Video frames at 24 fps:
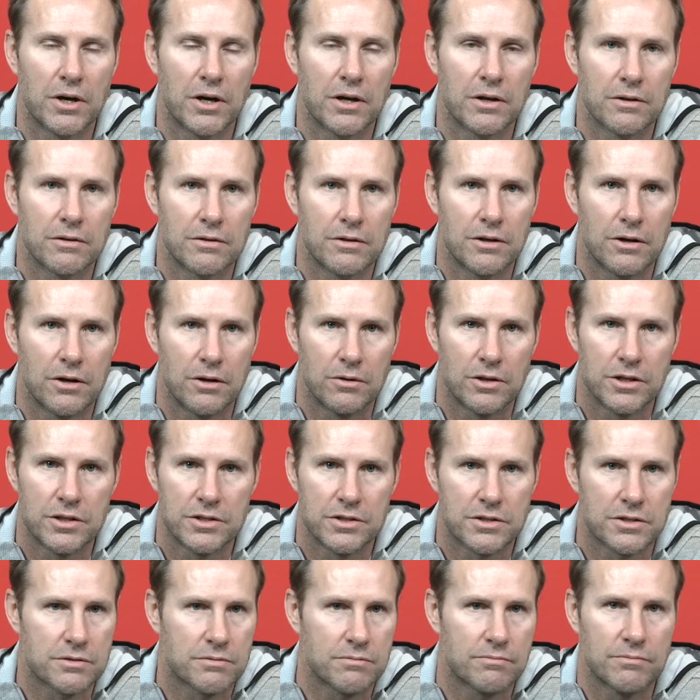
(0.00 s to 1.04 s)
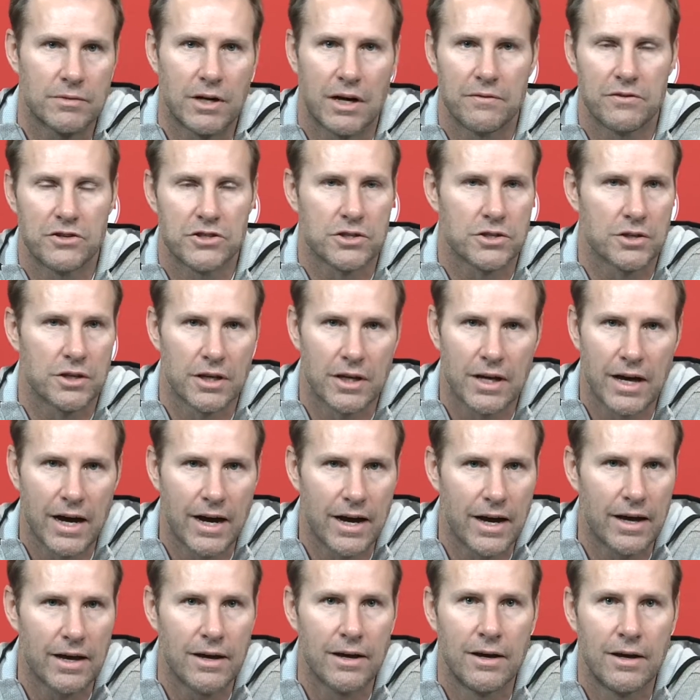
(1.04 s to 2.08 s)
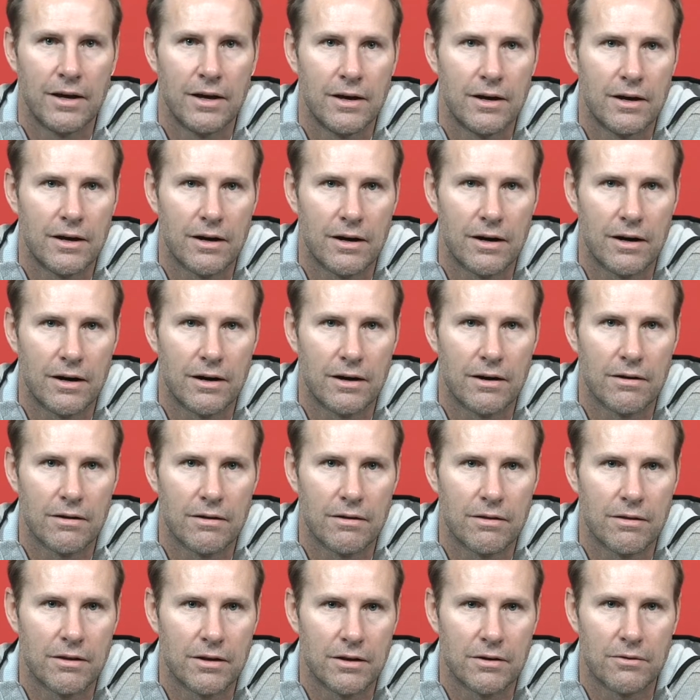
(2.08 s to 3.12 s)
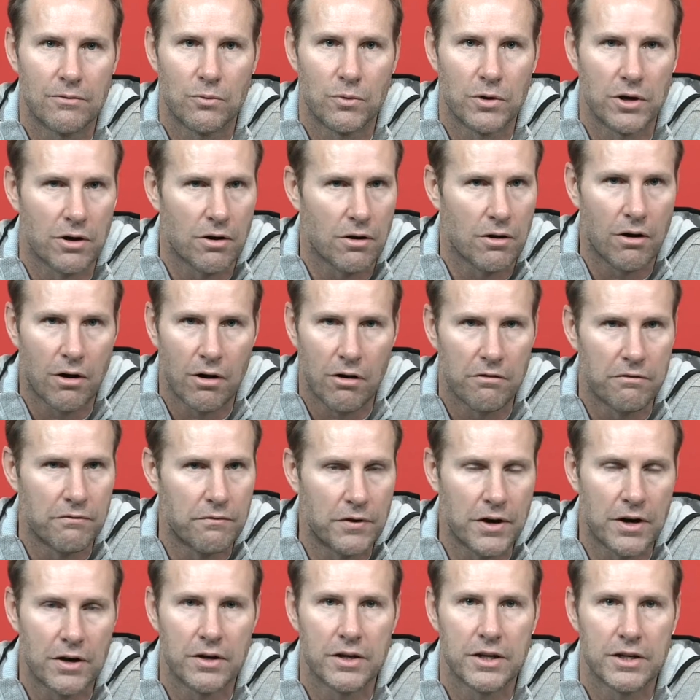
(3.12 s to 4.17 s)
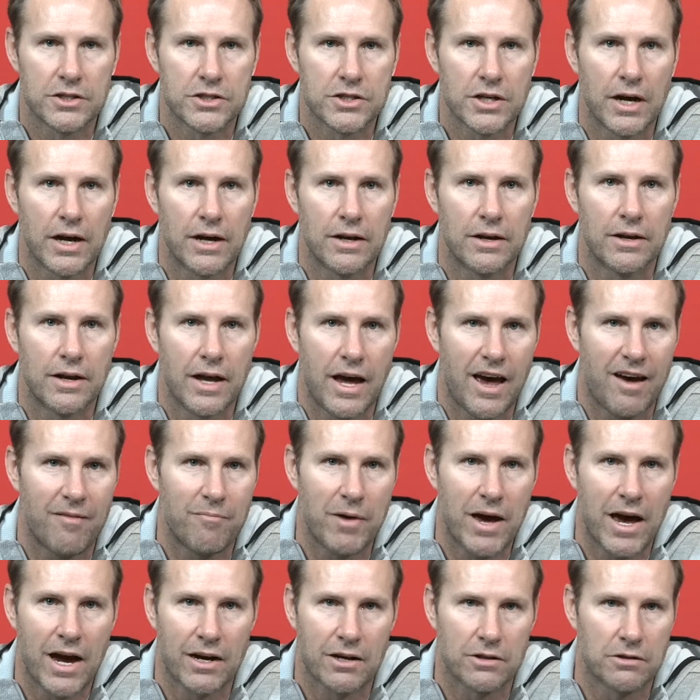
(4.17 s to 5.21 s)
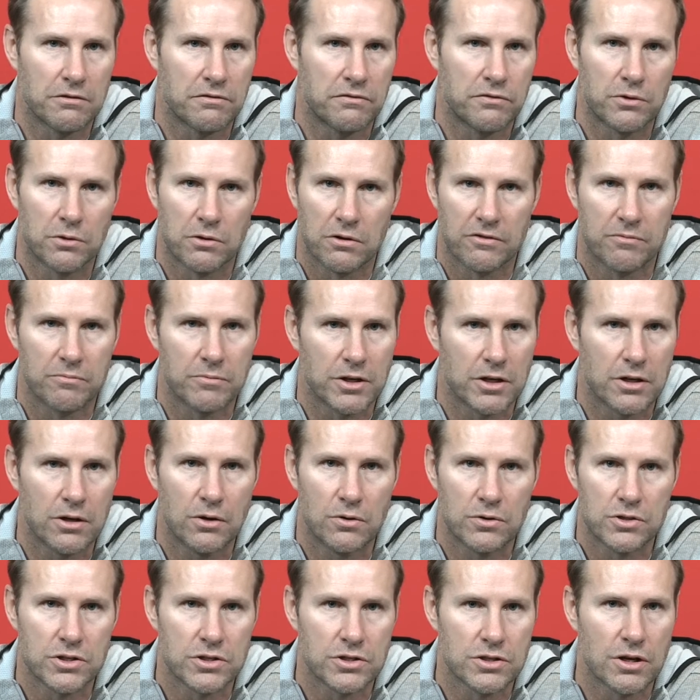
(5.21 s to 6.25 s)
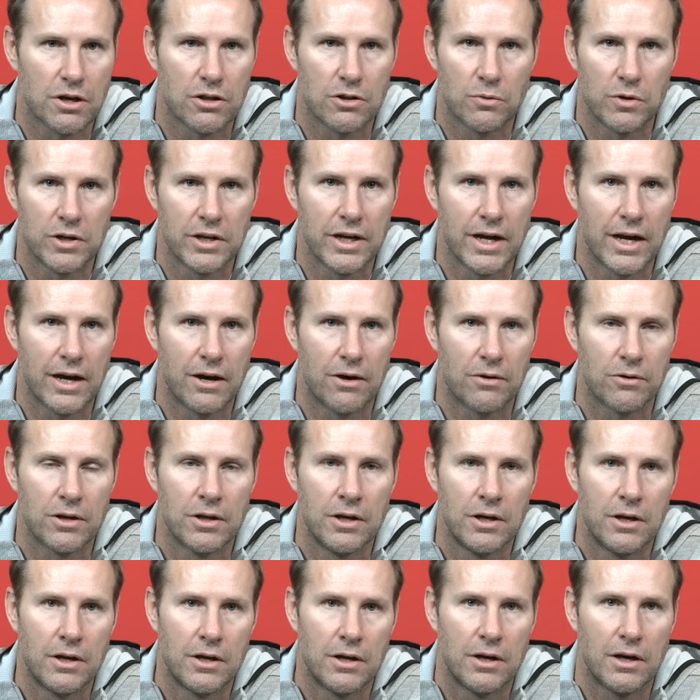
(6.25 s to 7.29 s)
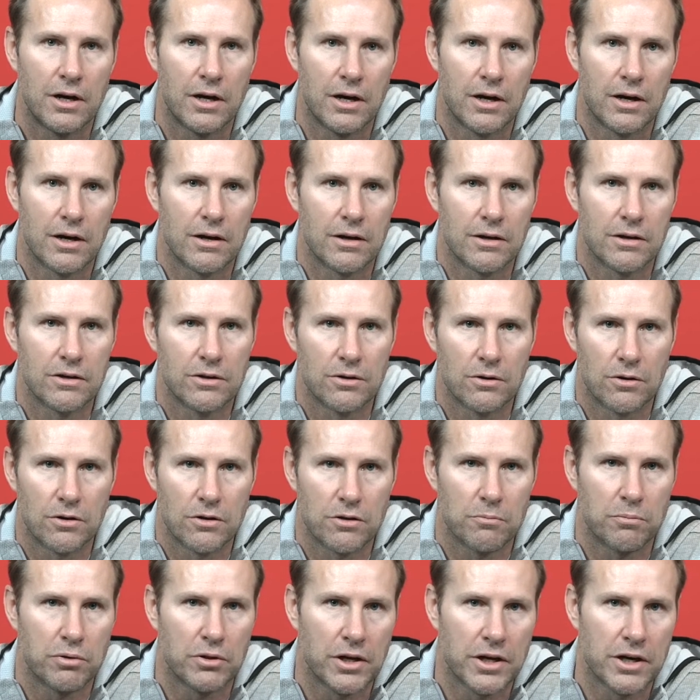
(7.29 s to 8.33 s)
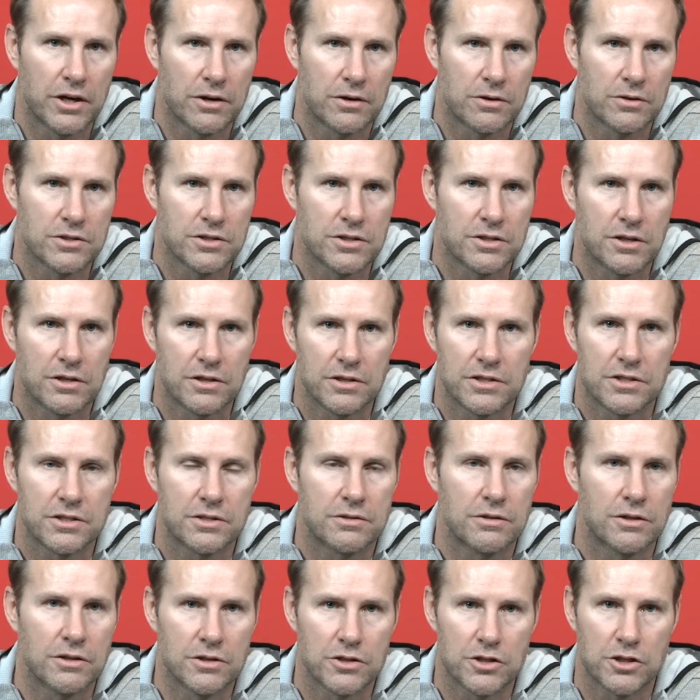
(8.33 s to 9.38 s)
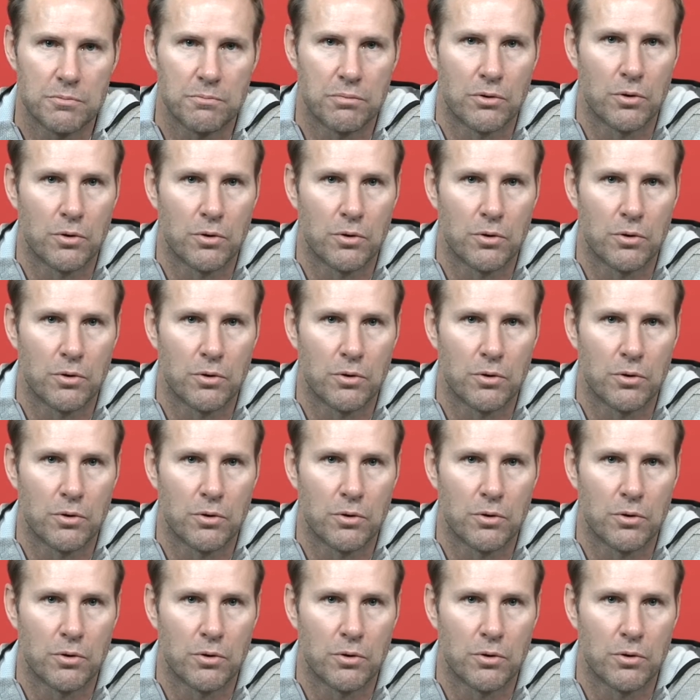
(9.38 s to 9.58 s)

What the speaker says: But, you know, he's obviously a guy that we are all very excited to have back on the floor, from the coaches all the way down, you know, to the players, to the